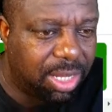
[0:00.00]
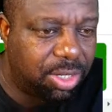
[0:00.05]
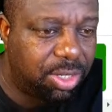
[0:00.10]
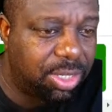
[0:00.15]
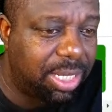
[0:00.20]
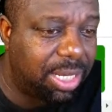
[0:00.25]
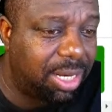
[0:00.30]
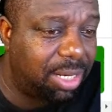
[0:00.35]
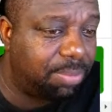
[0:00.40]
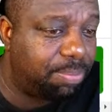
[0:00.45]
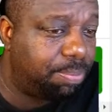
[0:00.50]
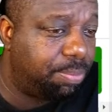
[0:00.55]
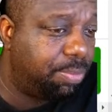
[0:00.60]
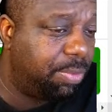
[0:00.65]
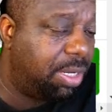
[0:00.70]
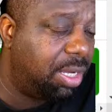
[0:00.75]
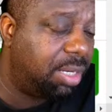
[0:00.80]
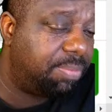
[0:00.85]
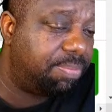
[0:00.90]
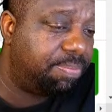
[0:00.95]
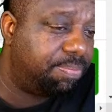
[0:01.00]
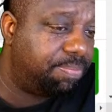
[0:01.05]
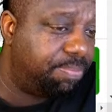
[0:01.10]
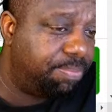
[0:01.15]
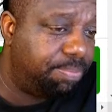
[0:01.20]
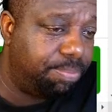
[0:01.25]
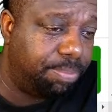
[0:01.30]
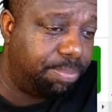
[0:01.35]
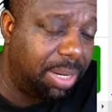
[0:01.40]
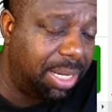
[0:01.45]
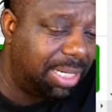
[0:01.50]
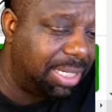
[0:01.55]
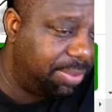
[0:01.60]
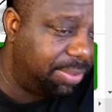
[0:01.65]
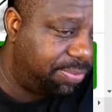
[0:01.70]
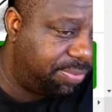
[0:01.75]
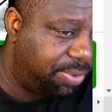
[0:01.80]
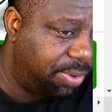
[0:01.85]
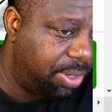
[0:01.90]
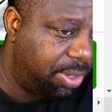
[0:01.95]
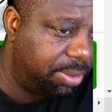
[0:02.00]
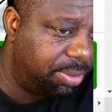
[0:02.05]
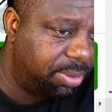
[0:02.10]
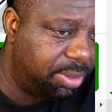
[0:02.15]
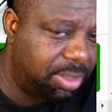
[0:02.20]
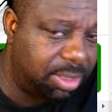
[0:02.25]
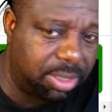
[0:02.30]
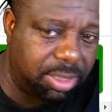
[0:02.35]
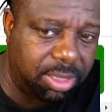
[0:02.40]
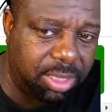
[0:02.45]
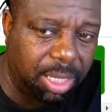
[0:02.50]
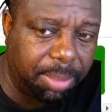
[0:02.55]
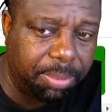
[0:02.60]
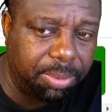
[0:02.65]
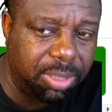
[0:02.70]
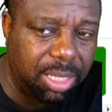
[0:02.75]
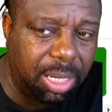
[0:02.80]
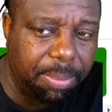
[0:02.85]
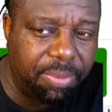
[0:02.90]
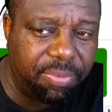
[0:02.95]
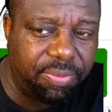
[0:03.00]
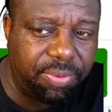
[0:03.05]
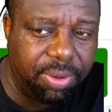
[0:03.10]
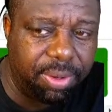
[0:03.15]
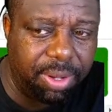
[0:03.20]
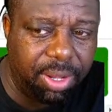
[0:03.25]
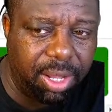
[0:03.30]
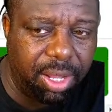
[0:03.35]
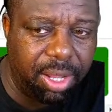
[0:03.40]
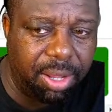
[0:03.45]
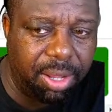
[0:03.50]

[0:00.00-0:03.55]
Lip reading: You get a good money for a double double for